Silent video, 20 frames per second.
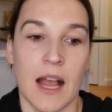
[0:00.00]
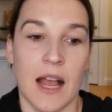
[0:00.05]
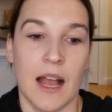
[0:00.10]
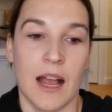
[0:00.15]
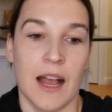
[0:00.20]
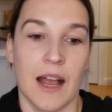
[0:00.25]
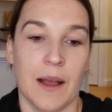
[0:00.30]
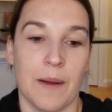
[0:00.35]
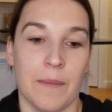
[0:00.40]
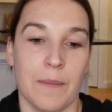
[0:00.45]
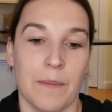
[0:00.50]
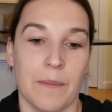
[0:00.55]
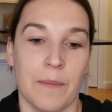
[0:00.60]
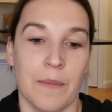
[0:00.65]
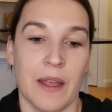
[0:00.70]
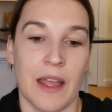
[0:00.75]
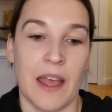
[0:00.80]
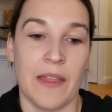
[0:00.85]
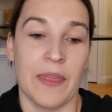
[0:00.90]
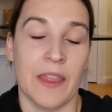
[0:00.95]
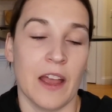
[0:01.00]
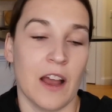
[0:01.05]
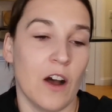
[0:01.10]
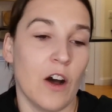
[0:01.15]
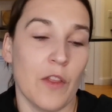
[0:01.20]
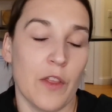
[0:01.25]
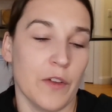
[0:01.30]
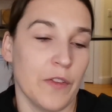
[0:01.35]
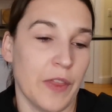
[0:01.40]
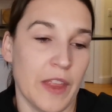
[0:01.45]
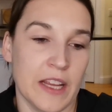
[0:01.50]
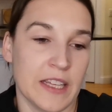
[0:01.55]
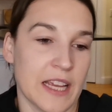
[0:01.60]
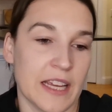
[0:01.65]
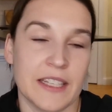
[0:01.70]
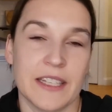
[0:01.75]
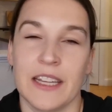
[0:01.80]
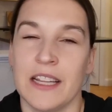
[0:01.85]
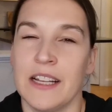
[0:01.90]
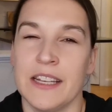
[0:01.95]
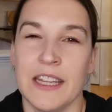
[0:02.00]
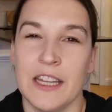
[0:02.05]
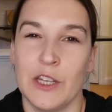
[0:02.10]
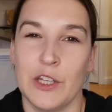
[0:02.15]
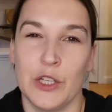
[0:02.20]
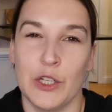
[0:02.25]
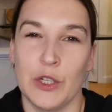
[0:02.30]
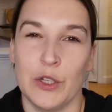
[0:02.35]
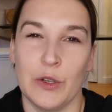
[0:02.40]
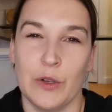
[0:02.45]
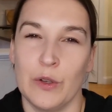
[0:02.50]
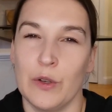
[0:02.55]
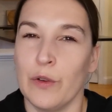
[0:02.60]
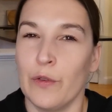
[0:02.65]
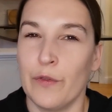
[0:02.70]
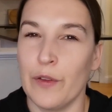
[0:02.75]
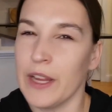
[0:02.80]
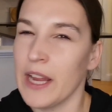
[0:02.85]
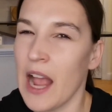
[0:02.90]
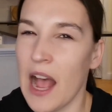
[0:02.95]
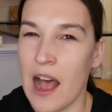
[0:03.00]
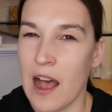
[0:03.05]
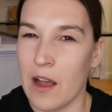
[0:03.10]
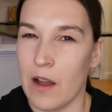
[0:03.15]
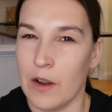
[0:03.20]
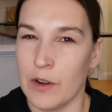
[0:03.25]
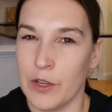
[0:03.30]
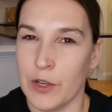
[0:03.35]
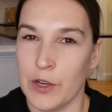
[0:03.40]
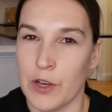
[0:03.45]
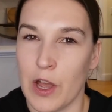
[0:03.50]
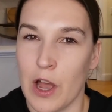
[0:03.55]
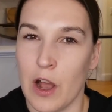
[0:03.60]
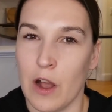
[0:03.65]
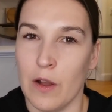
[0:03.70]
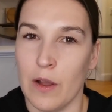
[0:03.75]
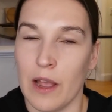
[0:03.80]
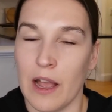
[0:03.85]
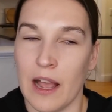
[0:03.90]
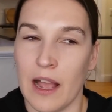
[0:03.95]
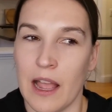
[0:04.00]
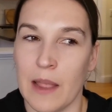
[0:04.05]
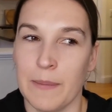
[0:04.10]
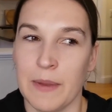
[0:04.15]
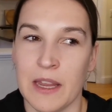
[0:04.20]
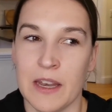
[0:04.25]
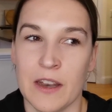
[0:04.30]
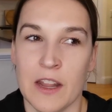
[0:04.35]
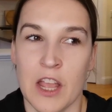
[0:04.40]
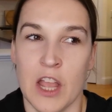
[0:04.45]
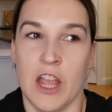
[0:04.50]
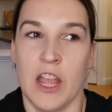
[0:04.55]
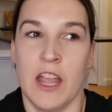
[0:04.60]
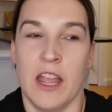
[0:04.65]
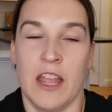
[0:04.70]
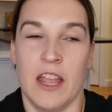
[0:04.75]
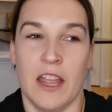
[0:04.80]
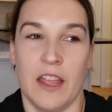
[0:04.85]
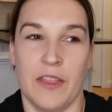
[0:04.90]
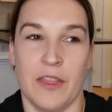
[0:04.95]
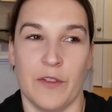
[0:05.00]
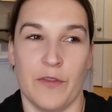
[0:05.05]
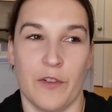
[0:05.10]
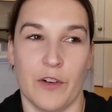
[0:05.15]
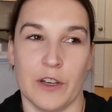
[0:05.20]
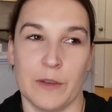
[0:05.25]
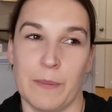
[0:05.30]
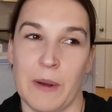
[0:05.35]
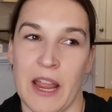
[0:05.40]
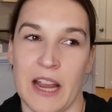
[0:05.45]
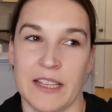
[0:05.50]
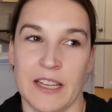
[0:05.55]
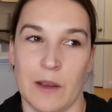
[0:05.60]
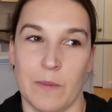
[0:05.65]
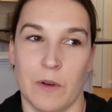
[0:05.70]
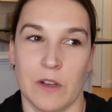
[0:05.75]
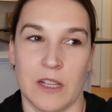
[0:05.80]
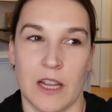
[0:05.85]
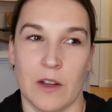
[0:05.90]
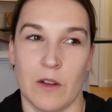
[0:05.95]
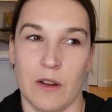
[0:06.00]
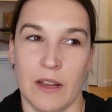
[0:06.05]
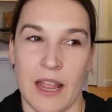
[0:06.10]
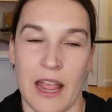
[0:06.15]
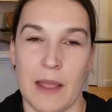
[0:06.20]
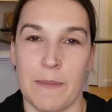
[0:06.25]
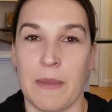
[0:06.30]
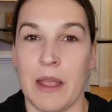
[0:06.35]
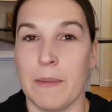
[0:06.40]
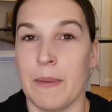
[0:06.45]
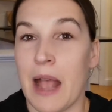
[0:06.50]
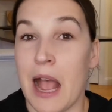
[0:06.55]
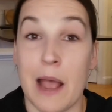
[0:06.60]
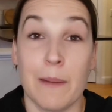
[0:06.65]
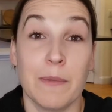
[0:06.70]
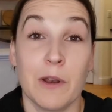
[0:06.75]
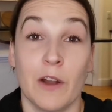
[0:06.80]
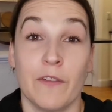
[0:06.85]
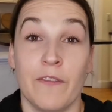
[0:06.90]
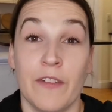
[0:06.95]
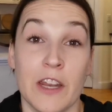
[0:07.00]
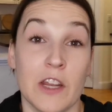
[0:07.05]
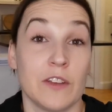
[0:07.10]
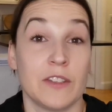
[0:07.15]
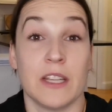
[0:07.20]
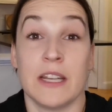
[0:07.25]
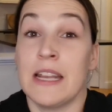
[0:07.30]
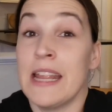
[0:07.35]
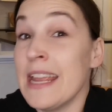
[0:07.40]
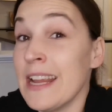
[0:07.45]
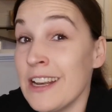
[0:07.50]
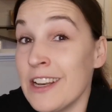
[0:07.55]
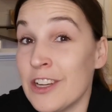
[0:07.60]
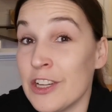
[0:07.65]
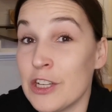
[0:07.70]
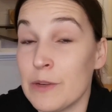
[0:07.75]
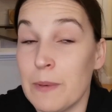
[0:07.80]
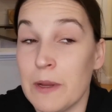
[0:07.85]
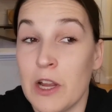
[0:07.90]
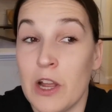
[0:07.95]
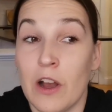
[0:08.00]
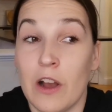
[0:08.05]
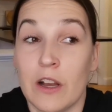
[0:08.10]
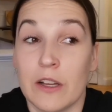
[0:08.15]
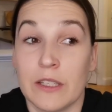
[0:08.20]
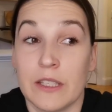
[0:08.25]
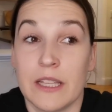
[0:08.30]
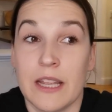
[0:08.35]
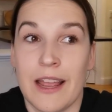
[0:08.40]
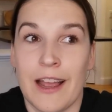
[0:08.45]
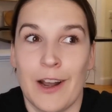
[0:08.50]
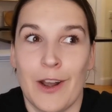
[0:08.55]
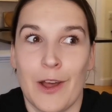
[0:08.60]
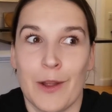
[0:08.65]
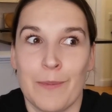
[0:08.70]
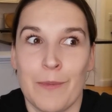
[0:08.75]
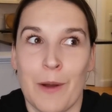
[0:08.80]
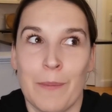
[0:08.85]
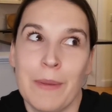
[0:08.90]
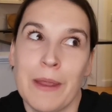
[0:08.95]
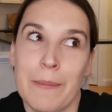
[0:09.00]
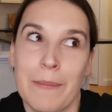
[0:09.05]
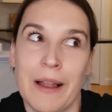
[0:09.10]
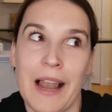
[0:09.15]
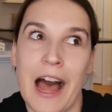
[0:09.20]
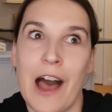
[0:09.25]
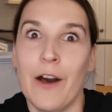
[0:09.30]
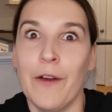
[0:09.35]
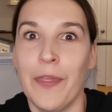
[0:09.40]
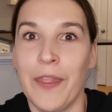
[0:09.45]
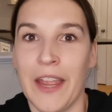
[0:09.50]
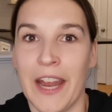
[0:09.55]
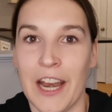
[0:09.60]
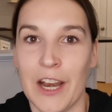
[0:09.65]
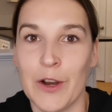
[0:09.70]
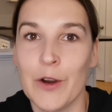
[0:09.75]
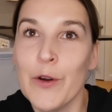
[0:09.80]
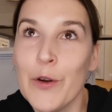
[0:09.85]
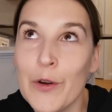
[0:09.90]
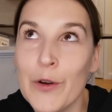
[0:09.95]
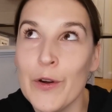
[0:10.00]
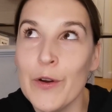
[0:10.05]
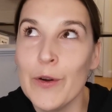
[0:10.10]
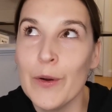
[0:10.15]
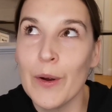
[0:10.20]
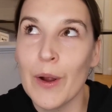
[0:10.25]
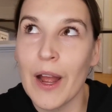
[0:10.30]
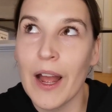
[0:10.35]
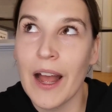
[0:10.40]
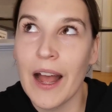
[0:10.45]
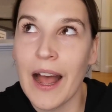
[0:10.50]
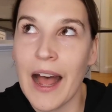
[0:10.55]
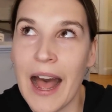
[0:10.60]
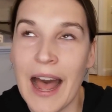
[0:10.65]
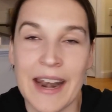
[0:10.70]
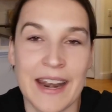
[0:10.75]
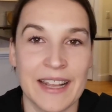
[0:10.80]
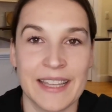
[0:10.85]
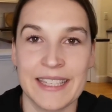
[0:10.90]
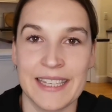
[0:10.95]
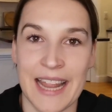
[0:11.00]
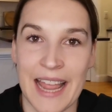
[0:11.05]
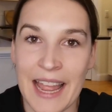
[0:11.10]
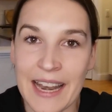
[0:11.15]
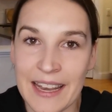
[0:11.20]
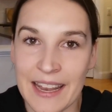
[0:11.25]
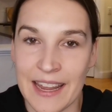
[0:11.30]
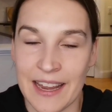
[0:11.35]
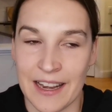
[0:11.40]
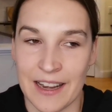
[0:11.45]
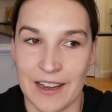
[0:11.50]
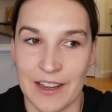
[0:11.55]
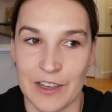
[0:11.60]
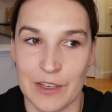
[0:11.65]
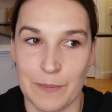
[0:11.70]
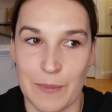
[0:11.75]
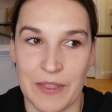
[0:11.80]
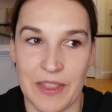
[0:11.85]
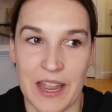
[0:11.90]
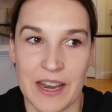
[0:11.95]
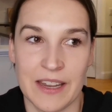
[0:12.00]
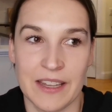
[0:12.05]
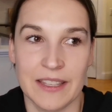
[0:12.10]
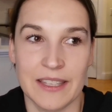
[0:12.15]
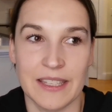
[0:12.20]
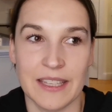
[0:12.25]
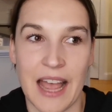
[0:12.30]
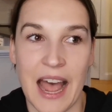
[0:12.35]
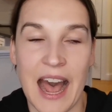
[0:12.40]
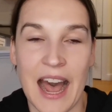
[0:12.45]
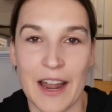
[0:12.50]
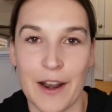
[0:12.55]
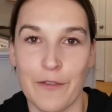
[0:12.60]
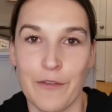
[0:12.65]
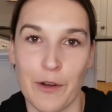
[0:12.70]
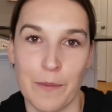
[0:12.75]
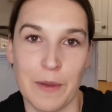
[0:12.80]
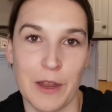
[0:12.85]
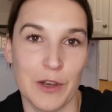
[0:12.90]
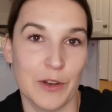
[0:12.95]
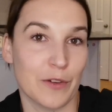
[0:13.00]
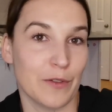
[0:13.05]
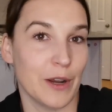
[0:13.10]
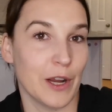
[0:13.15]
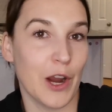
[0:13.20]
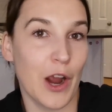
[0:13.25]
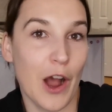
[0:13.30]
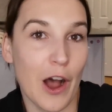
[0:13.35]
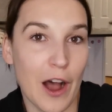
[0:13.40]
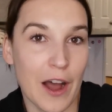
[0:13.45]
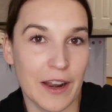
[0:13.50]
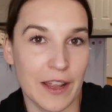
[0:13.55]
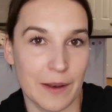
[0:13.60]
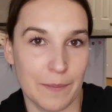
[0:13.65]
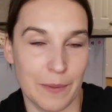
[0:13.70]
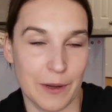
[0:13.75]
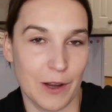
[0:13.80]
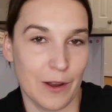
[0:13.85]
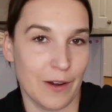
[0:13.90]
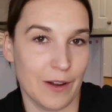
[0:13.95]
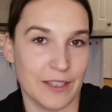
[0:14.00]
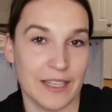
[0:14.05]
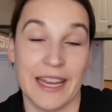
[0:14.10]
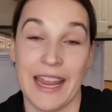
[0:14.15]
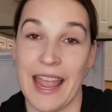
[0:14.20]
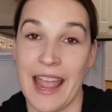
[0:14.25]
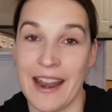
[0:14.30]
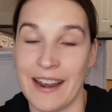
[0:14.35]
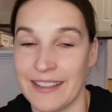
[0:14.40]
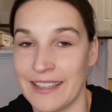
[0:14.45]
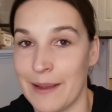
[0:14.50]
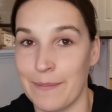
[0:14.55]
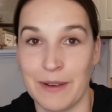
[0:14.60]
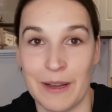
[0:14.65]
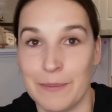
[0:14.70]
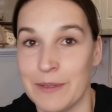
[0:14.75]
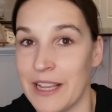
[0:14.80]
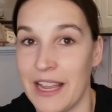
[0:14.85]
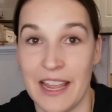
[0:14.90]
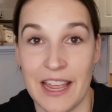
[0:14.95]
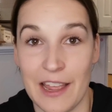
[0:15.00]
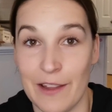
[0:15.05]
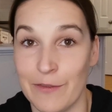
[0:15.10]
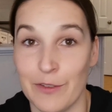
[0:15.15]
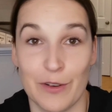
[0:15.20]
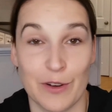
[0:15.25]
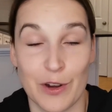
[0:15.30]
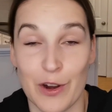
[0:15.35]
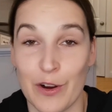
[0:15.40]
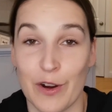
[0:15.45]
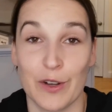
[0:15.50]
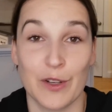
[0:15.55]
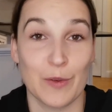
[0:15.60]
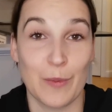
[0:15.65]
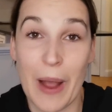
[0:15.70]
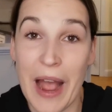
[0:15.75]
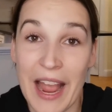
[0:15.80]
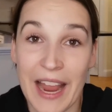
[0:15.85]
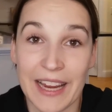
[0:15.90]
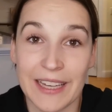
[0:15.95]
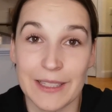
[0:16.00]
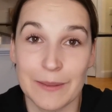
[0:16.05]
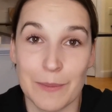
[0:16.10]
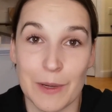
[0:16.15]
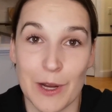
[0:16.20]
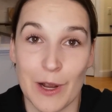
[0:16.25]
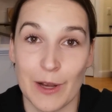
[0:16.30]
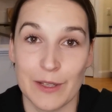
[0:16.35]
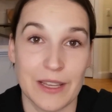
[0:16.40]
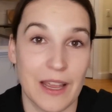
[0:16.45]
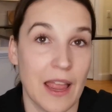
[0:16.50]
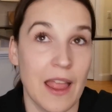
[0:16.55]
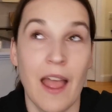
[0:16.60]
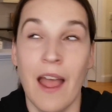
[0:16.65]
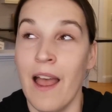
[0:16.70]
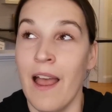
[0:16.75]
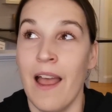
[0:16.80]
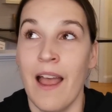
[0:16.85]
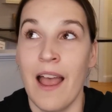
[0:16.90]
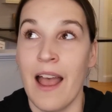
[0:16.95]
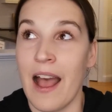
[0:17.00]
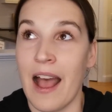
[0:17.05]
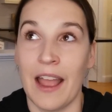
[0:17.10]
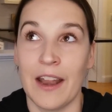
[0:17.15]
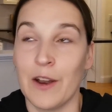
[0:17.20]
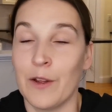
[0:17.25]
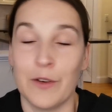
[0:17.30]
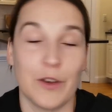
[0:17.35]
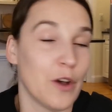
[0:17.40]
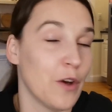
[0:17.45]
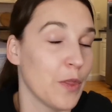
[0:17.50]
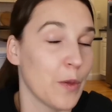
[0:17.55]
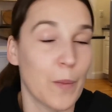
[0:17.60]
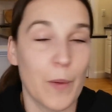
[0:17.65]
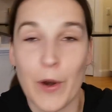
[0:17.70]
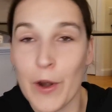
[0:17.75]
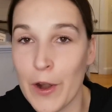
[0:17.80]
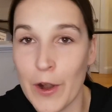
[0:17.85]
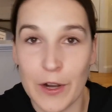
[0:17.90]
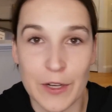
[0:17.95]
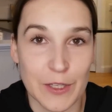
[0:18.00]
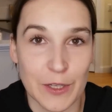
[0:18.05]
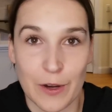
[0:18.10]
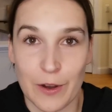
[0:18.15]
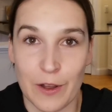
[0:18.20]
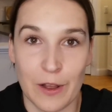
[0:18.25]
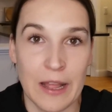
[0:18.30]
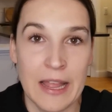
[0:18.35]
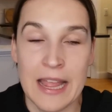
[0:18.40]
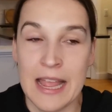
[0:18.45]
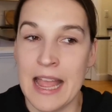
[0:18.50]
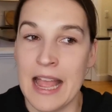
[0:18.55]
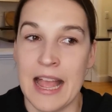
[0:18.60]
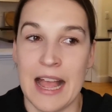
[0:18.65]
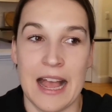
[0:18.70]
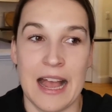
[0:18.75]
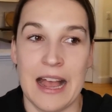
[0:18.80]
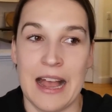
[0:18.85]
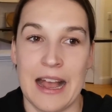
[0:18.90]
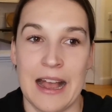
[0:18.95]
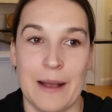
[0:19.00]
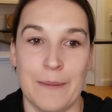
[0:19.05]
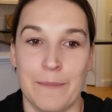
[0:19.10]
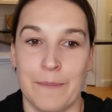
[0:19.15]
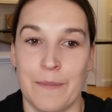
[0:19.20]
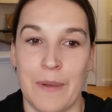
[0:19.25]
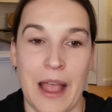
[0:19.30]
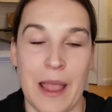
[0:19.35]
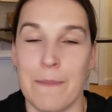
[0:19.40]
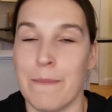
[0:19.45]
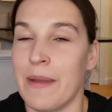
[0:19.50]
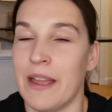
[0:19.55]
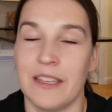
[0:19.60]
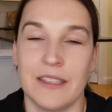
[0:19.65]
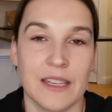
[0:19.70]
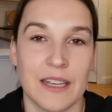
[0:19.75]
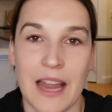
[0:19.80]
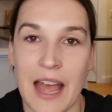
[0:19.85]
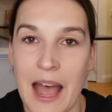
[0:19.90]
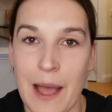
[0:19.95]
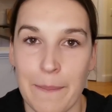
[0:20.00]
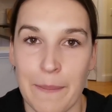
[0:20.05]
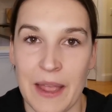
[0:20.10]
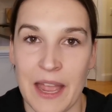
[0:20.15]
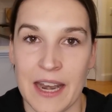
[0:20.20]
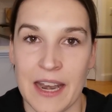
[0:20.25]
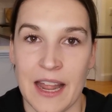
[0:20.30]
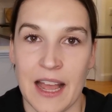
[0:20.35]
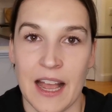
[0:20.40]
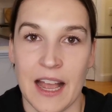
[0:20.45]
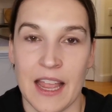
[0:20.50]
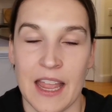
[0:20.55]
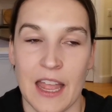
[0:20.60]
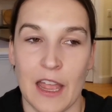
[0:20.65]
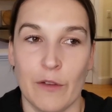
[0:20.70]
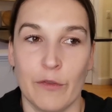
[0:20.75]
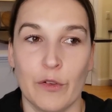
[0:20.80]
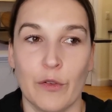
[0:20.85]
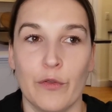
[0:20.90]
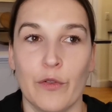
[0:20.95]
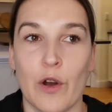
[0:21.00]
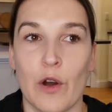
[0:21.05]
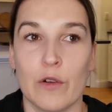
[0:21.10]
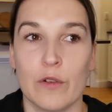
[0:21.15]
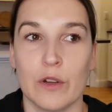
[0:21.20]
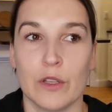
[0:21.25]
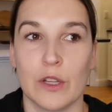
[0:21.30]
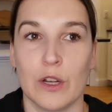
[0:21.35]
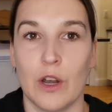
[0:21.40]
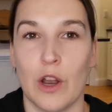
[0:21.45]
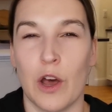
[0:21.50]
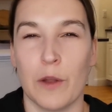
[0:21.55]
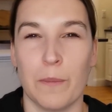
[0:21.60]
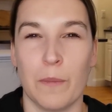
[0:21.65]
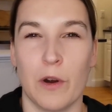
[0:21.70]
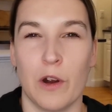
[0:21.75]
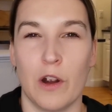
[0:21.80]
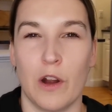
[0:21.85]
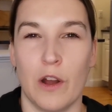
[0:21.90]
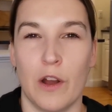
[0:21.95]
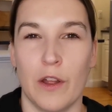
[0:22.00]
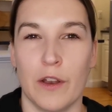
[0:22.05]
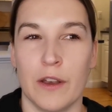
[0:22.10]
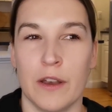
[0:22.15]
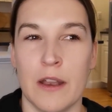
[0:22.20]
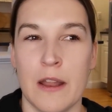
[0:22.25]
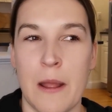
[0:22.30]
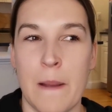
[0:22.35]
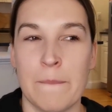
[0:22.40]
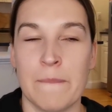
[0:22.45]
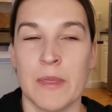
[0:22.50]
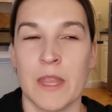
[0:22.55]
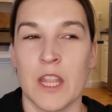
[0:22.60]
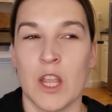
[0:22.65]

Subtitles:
all those things I still need to figure out, in the first place, I was like, okay, maybe I upload videos in English because there are a lot more people out there who understand English, but then it's harder for me to record it because, again, sometimes I have to record twice because I don't know the words, or I mess it up, and I have to focus a lot more on